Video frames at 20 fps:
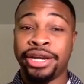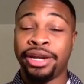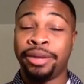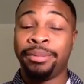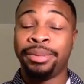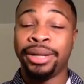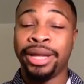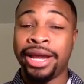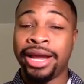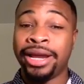to
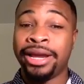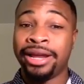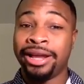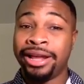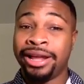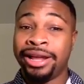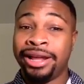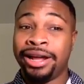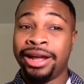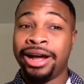play
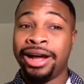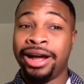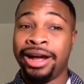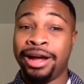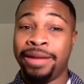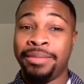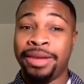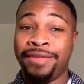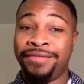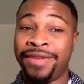
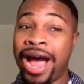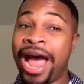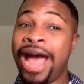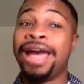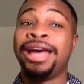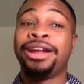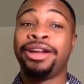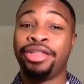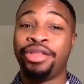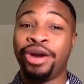if I
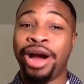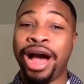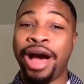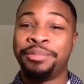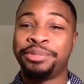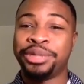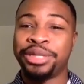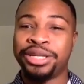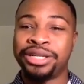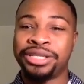had other
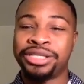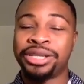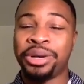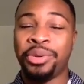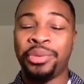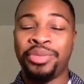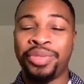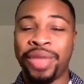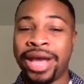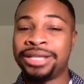options.
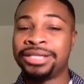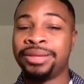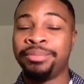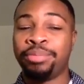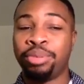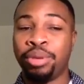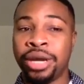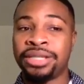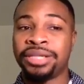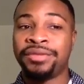So that's
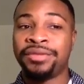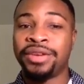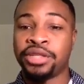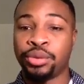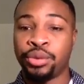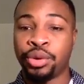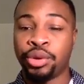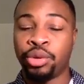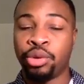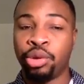impressive as a
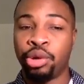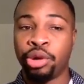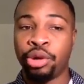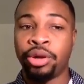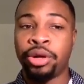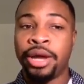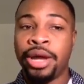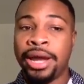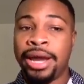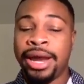
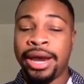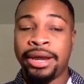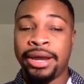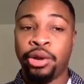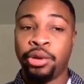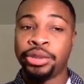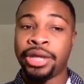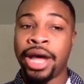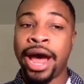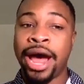recruiter, and
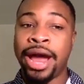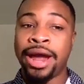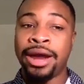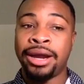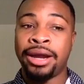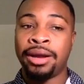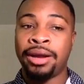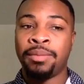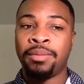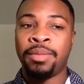those
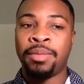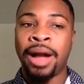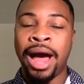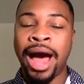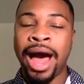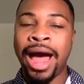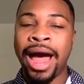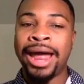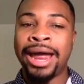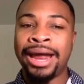
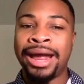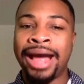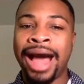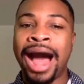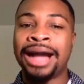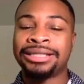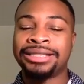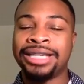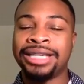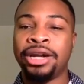
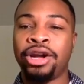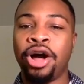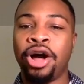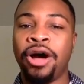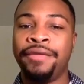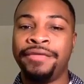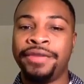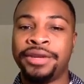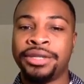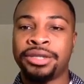high-octane
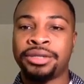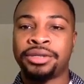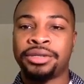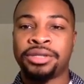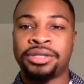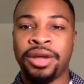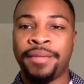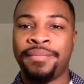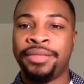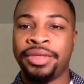offenses are
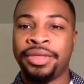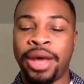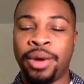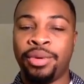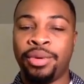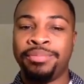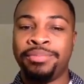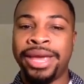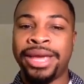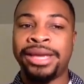something that
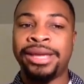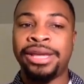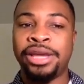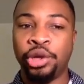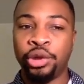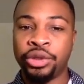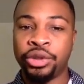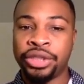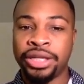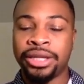would make
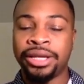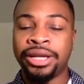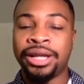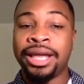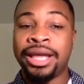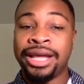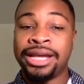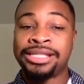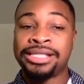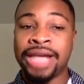Houston
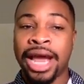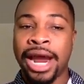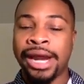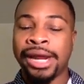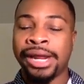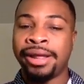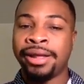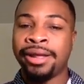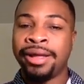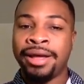
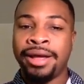exciting.